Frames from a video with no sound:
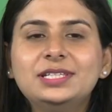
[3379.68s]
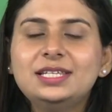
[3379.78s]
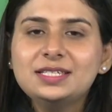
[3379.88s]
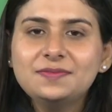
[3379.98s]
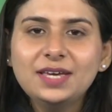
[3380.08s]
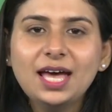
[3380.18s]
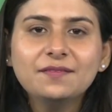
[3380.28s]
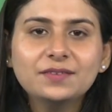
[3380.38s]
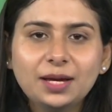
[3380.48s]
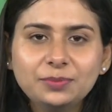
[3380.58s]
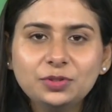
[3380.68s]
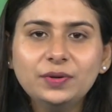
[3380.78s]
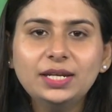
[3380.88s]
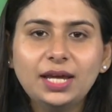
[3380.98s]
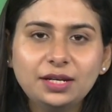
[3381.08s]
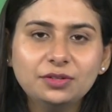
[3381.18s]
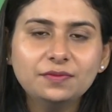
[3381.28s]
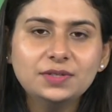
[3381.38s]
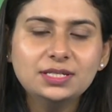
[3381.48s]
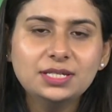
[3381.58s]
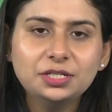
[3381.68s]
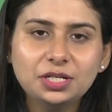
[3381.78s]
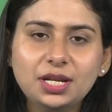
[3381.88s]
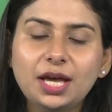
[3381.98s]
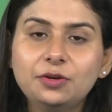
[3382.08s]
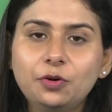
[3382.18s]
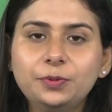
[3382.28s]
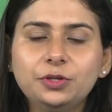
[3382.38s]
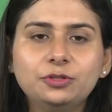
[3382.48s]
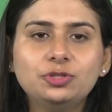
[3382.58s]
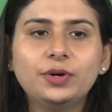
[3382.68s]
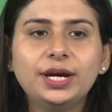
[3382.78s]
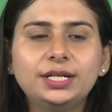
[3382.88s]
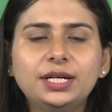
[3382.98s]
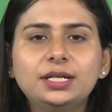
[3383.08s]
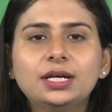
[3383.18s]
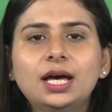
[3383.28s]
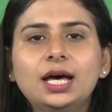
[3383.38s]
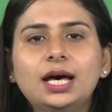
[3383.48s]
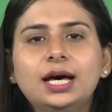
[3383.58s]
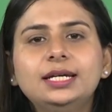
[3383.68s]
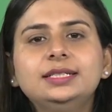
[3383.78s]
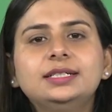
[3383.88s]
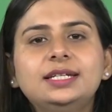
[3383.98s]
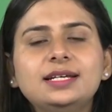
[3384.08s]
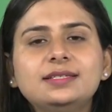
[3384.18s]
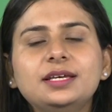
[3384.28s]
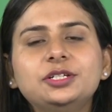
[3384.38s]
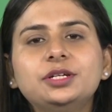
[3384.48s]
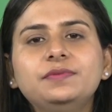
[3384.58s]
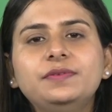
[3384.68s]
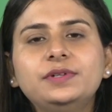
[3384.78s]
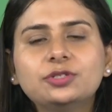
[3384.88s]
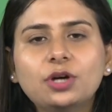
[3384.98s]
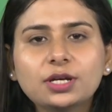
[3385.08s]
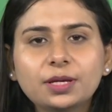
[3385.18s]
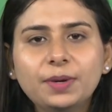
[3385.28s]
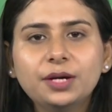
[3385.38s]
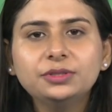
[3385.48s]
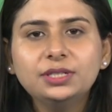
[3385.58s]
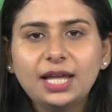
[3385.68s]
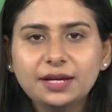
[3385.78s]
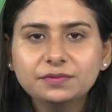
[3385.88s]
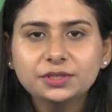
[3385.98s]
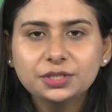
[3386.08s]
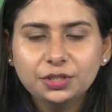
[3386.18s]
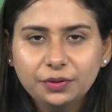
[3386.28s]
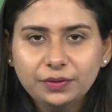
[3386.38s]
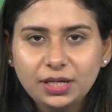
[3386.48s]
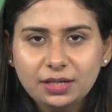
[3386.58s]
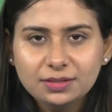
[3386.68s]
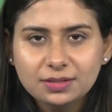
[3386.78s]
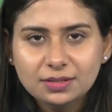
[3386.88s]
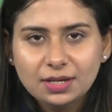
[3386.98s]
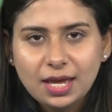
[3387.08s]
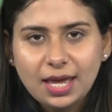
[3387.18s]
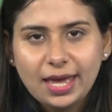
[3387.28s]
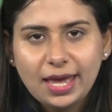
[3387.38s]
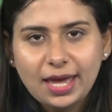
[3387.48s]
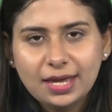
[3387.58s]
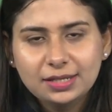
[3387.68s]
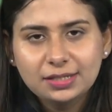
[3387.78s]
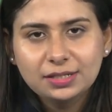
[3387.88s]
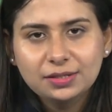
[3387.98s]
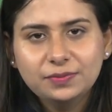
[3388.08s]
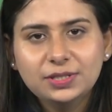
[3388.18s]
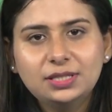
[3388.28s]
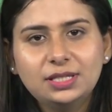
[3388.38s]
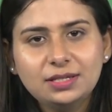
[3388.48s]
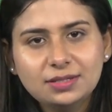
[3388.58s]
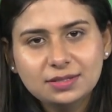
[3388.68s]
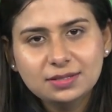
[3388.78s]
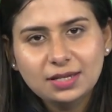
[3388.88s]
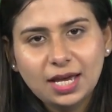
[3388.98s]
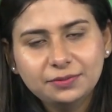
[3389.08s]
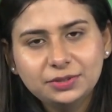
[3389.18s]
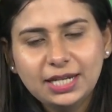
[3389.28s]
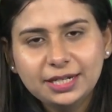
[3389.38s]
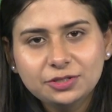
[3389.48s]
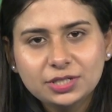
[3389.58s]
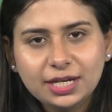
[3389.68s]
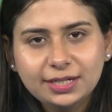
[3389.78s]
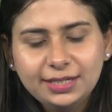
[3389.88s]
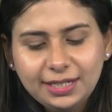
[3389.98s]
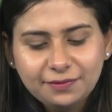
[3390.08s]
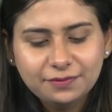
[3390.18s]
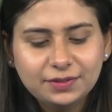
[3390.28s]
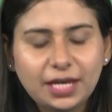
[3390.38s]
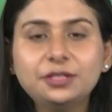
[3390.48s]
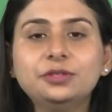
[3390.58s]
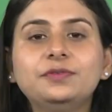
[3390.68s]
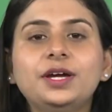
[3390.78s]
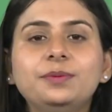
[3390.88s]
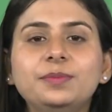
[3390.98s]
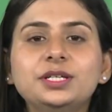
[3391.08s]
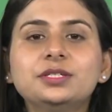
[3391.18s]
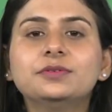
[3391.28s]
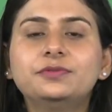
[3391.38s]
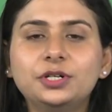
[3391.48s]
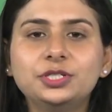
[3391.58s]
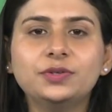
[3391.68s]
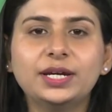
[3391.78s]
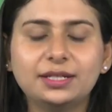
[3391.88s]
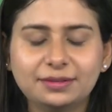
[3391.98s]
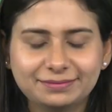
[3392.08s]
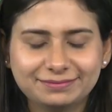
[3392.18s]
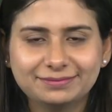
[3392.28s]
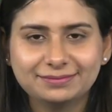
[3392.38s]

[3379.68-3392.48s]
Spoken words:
With this, we have come to an end of this session. I hope you enjoyed it. In the next session, we will talk about the language theories. And with this, I would like to take leave. Thank you very much for joining.